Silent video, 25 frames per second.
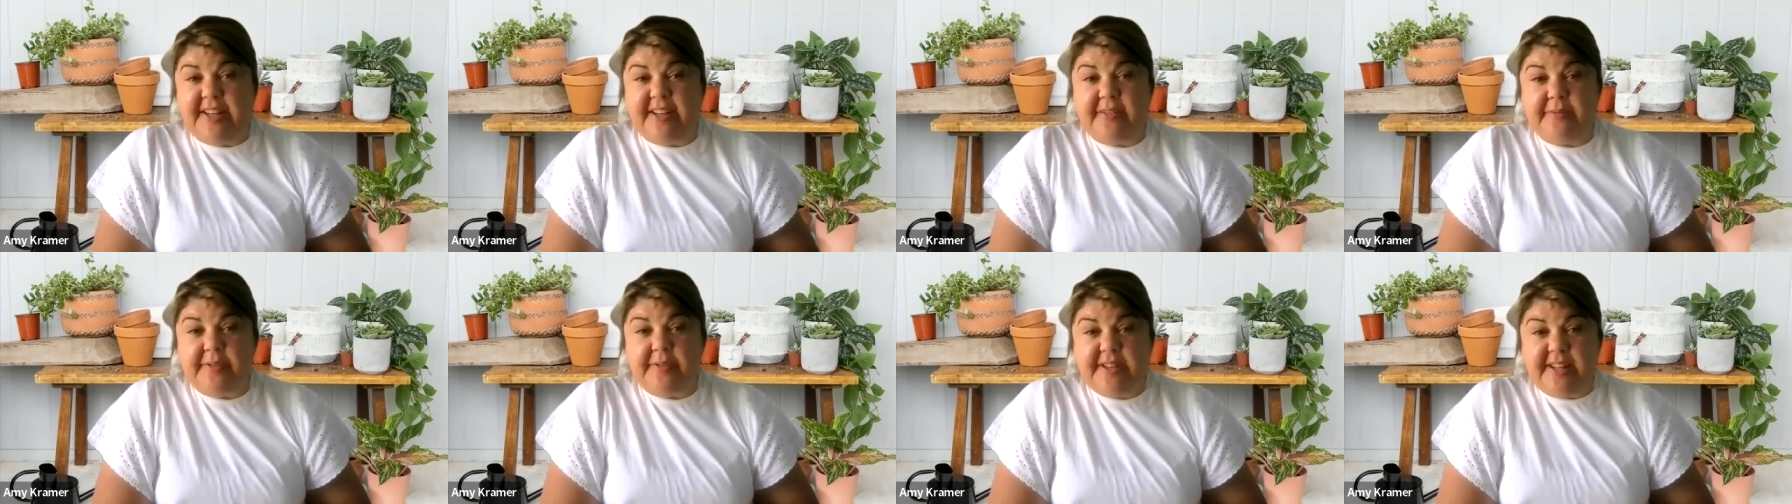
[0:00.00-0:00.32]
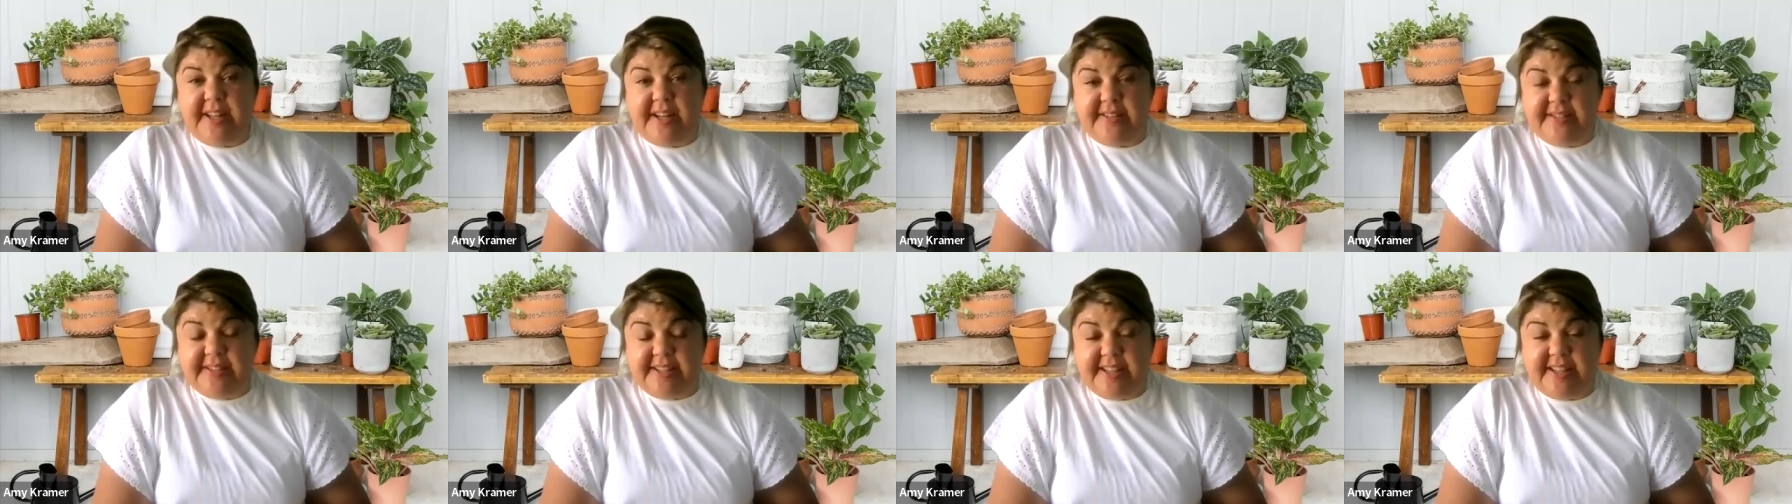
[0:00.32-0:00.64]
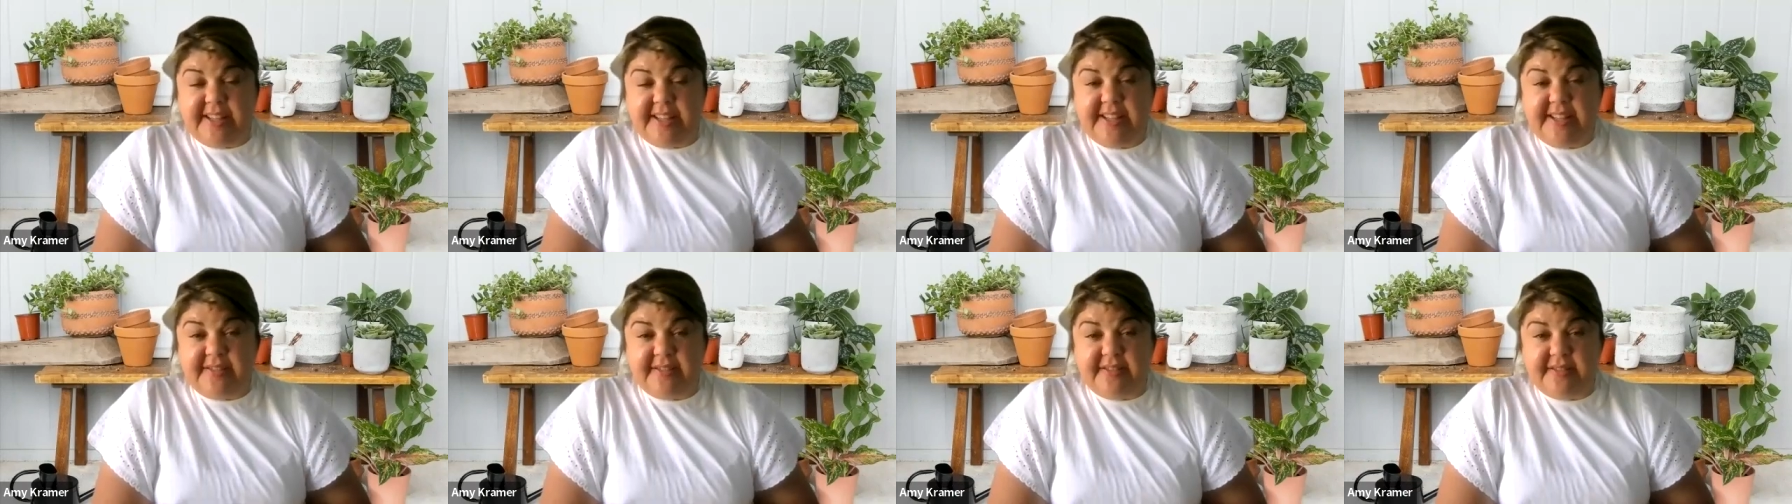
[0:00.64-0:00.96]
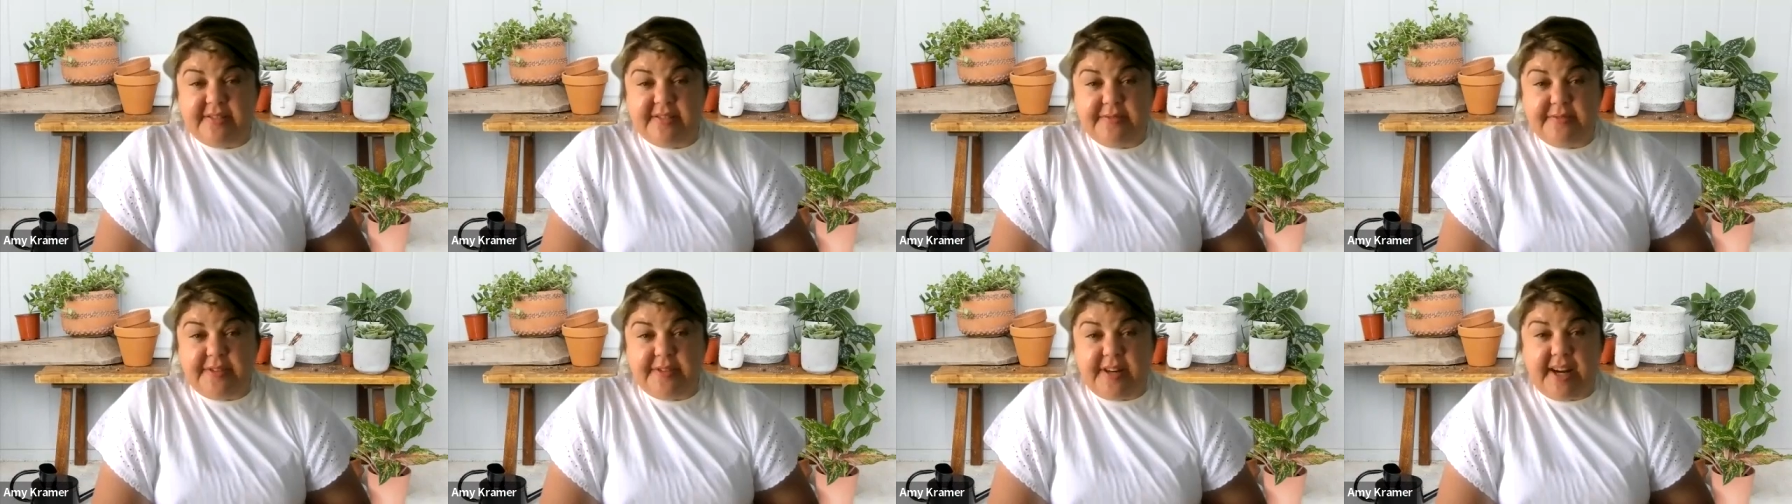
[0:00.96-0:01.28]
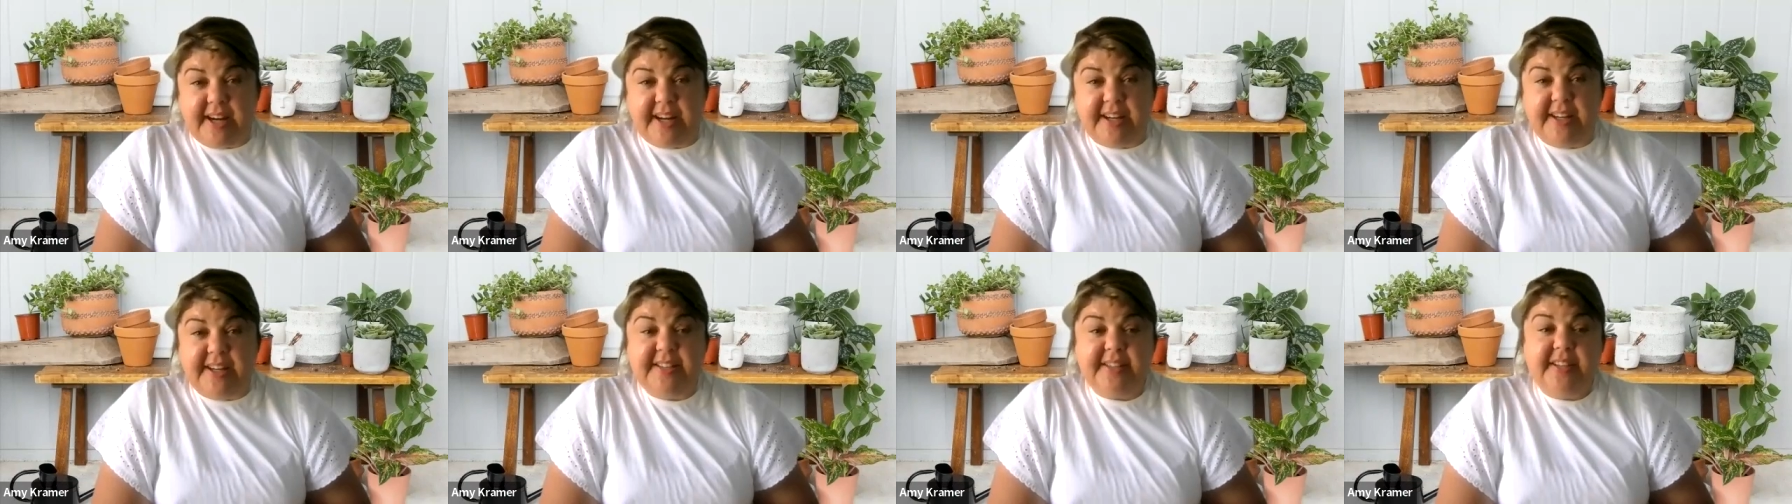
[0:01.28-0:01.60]
it without the guilt
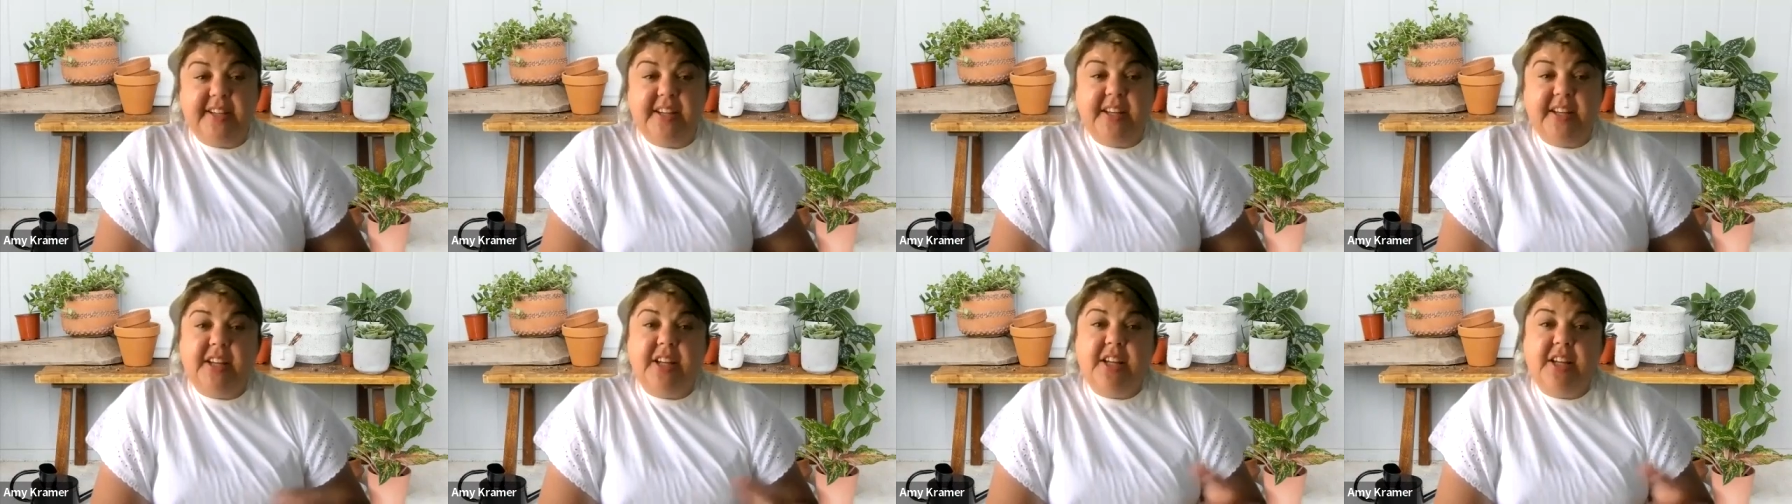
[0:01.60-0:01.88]
right